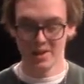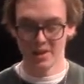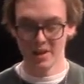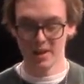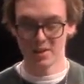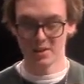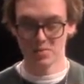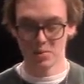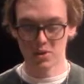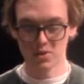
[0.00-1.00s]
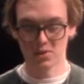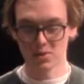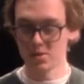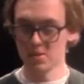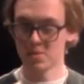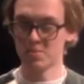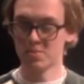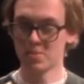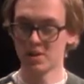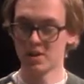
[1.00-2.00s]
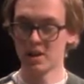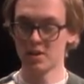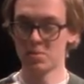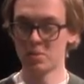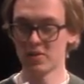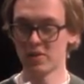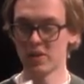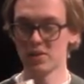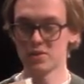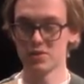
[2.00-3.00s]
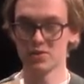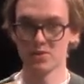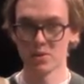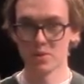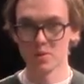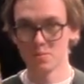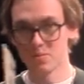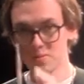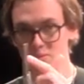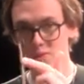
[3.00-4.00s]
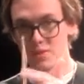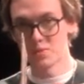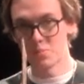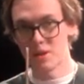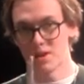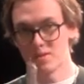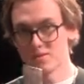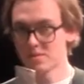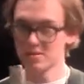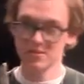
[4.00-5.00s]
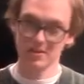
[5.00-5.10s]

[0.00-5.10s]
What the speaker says: And when you store them, a lot of people say you should store them with the spine,